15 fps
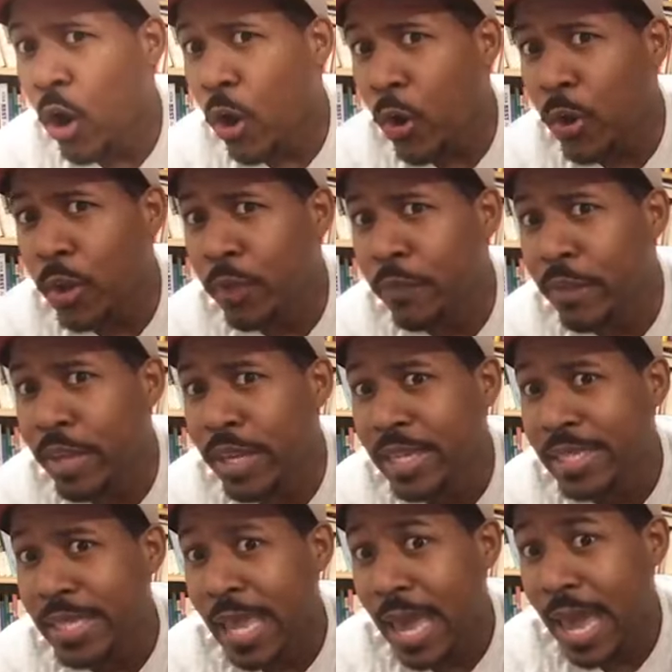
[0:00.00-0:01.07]
all of
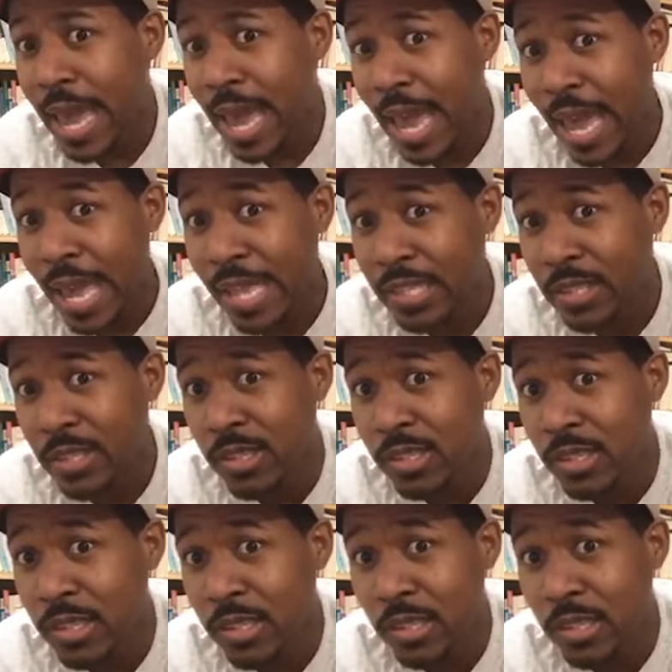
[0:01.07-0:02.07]
his hats?